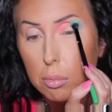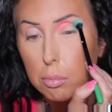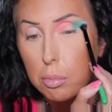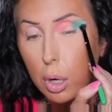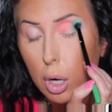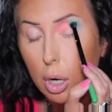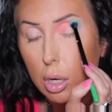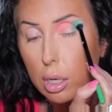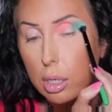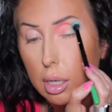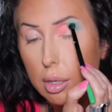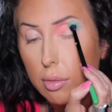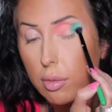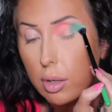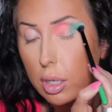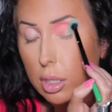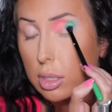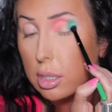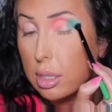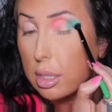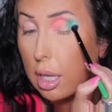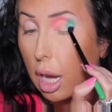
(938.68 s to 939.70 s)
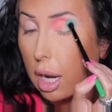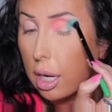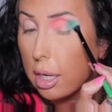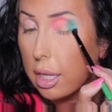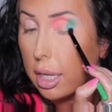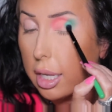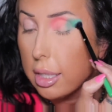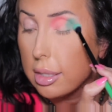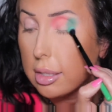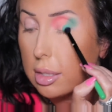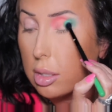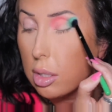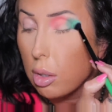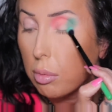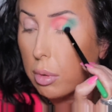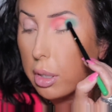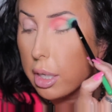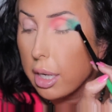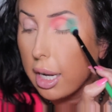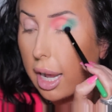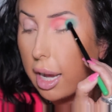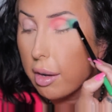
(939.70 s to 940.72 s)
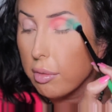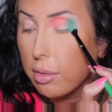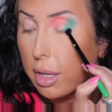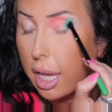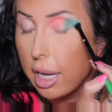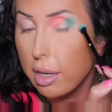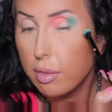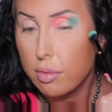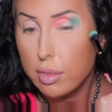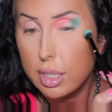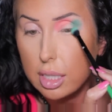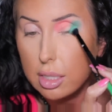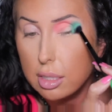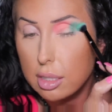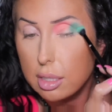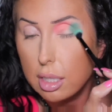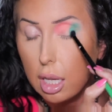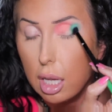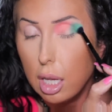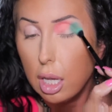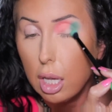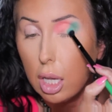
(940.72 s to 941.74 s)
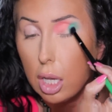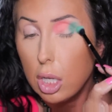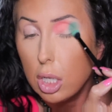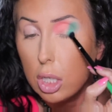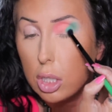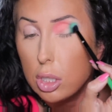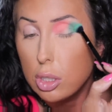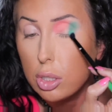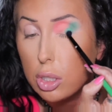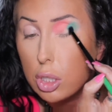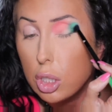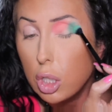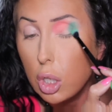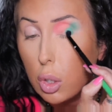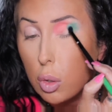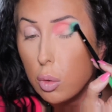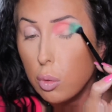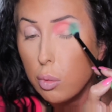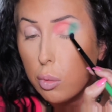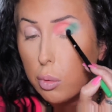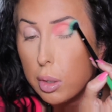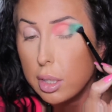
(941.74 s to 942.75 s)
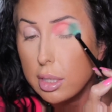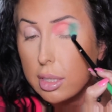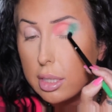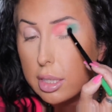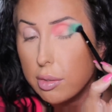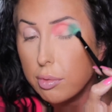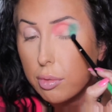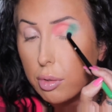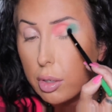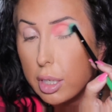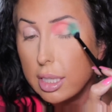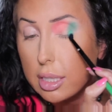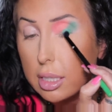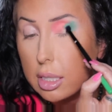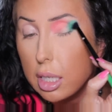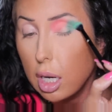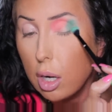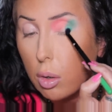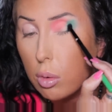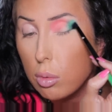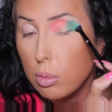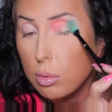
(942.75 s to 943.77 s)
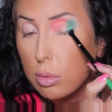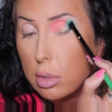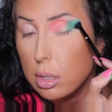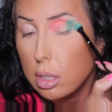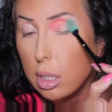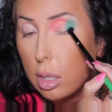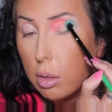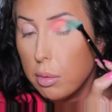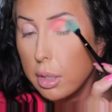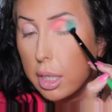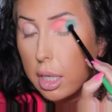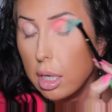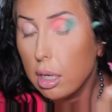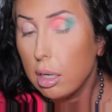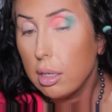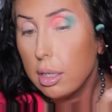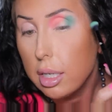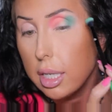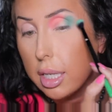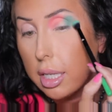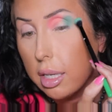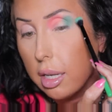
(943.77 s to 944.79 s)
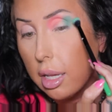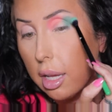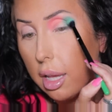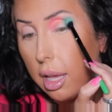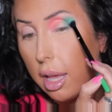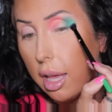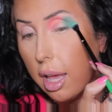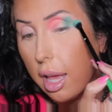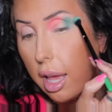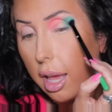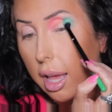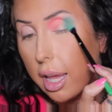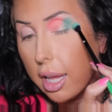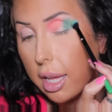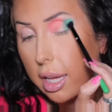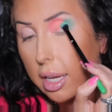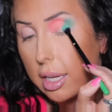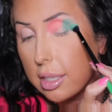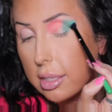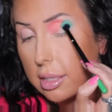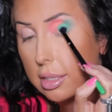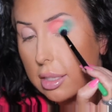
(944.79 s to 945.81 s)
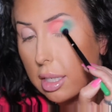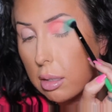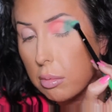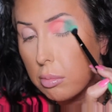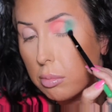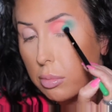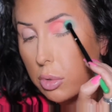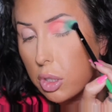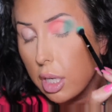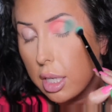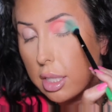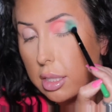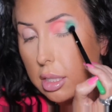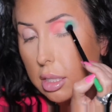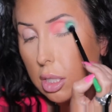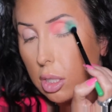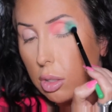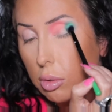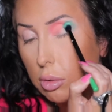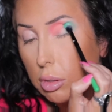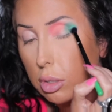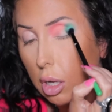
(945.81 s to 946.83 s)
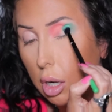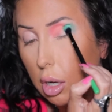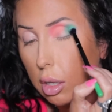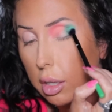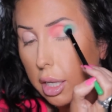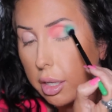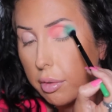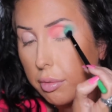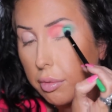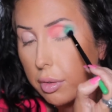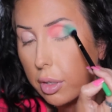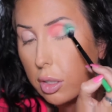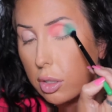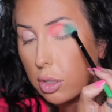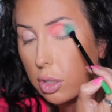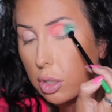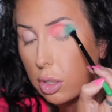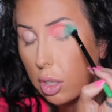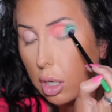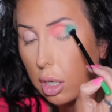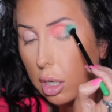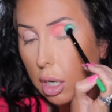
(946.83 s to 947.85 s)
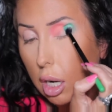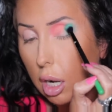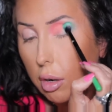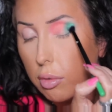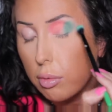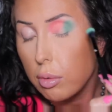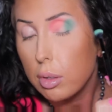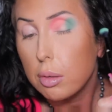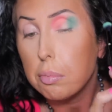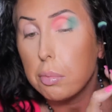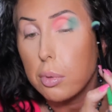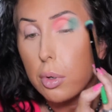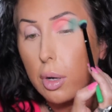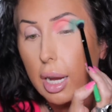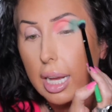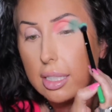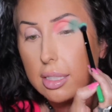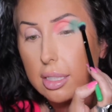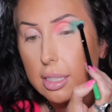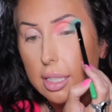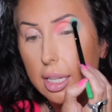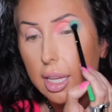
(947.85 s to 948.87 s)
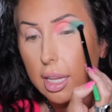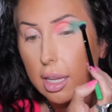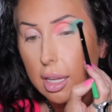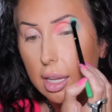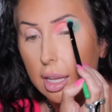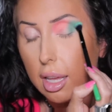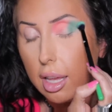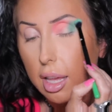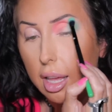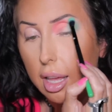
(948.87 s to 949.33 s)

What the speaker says: part of our socket. So we're going to have kind of these two different tones going on. And I'm just, you saw, like first started off with pressing